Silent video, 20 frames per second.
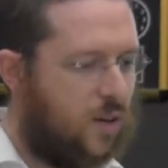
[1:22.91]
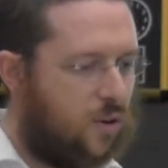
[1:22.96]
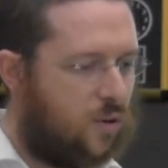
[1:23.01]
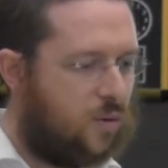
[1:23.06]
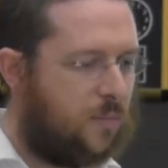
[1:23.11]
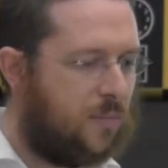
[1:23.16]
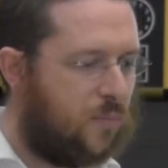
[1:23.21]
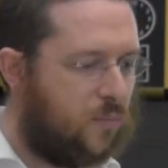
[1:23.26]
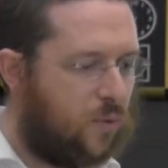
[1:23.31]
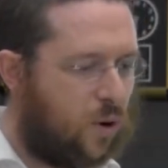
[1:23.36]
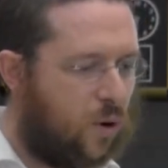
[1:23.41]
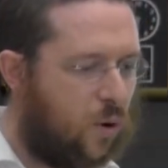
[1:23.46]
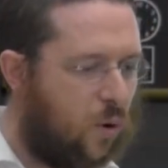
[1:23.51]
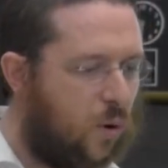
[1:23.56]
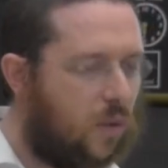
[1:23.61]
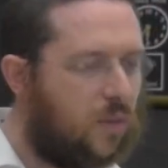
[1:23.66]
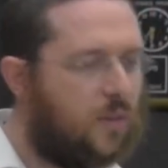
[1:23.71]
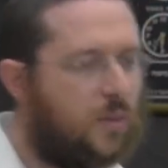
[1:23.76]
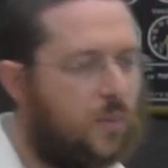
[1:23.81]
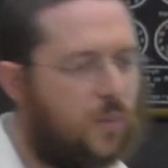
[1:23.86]
Re
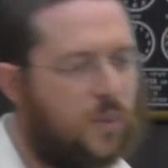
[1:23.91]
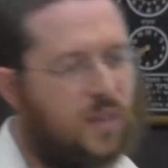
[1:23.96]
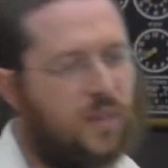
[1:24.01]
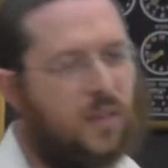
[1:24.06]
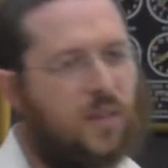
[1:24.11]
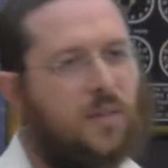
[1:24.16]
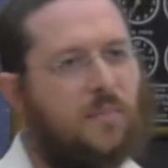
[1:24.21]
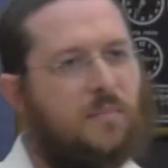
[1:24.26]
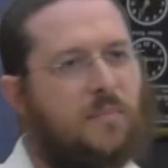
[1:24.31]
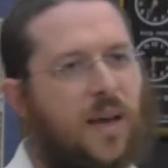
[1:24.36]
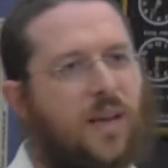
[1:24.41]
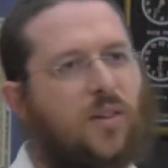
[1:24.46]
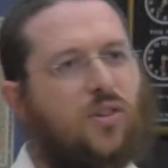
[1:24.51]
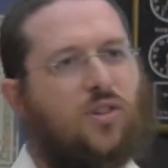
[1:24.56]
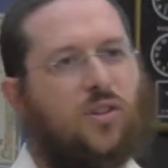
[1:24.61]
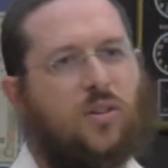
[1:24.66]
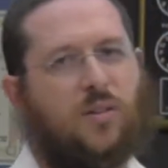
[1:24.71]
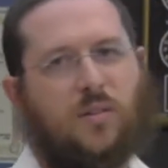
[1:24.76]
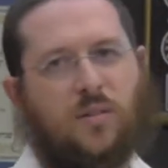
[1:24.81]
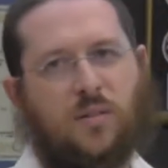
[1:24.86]
recall that we
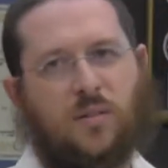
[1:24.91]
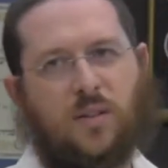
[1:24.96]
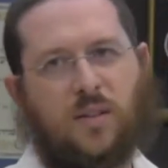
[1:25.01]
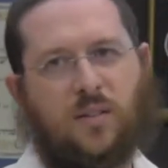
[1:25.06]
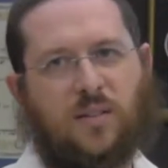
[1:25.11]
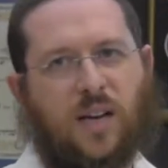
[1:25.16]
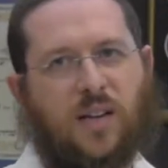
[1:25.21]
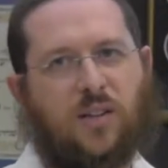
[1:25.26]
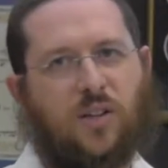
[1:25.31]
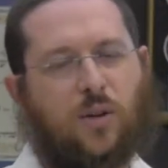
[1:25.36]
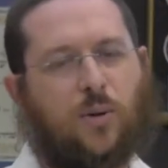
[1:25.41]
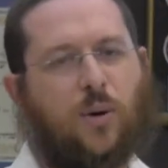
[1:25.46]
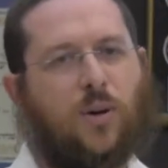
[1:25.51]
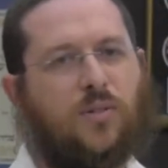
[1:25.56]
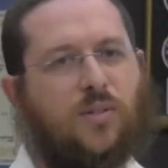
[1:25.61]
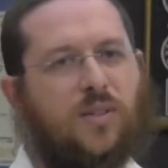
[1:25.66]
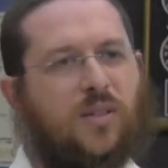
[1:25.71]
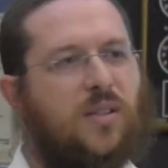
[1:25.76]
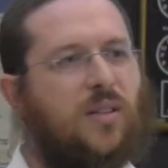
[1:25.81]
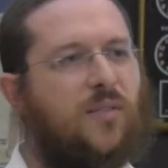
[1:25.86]
mentioned, and Tanya
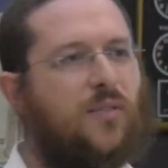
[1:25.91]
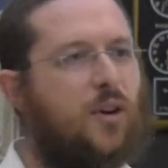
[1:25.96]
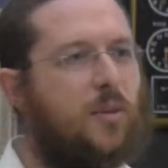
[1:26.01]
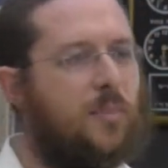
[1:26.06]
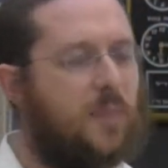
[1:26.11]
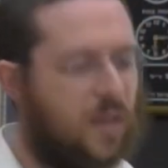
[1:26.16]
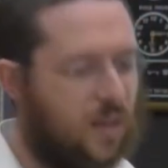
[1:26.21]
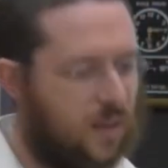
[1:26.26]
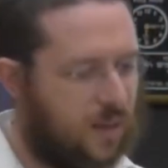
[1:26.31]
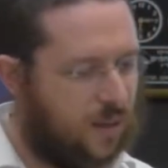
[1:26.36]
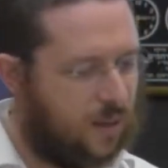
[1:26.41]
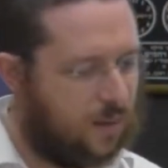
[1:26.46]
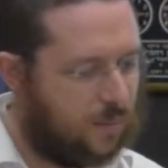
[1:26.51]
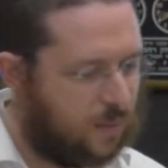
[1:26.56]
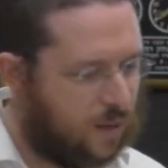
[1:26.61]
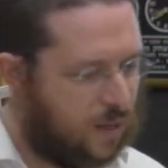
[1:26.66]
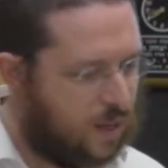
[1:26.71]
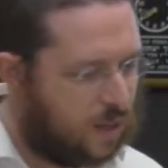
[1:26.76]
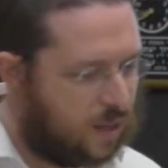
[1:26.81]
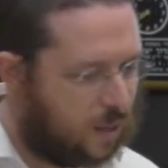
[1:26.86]
quotes this at the very beginning,
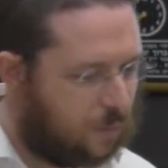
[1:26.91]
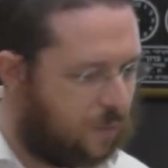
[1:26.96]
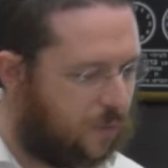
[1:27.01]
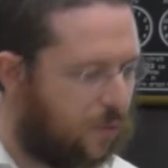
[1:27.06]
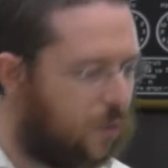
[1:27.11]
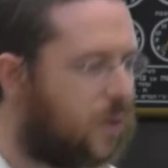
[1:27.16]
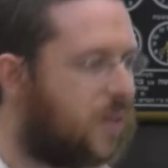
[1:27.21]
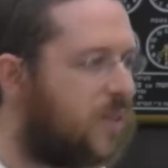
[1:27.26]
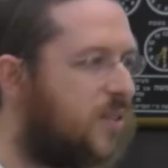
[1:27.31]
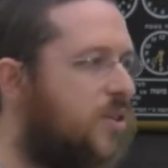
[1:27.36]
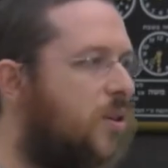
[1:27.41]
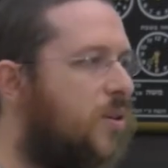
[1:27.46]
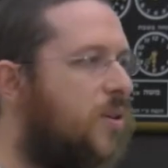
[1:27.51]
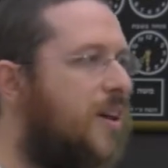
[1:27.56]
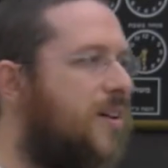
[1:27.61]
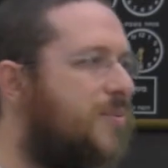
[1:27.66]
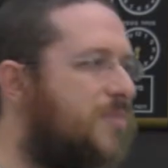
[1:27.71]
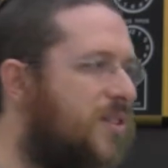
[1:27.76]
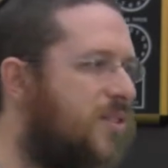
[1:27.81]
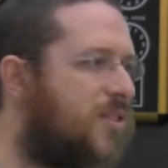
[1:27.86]
that before our soul
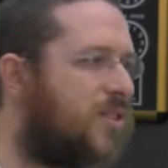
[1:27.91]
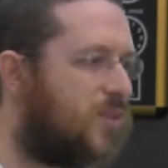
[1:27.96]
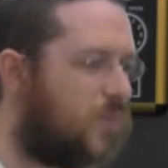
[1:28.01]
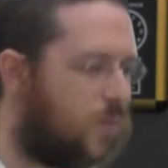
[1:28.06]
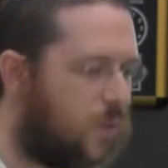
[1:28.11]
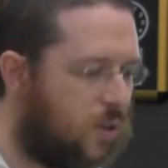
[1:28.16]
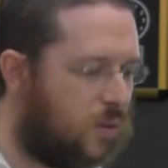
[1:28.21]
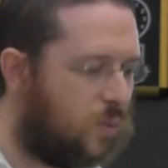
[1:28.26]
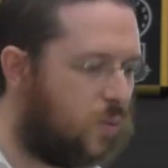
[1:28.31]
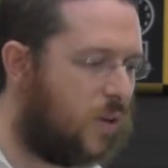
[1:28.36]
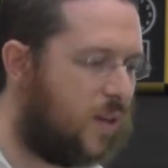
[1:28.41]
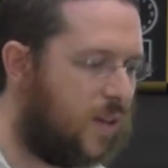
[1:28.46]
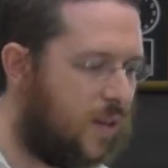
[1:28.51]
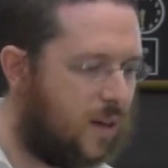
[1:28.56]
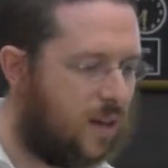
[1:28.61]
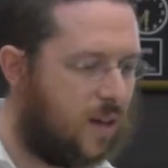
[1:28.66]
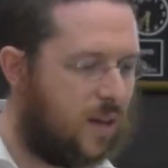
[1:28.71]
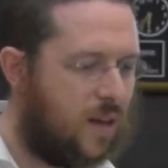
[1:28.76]
comes into the world, we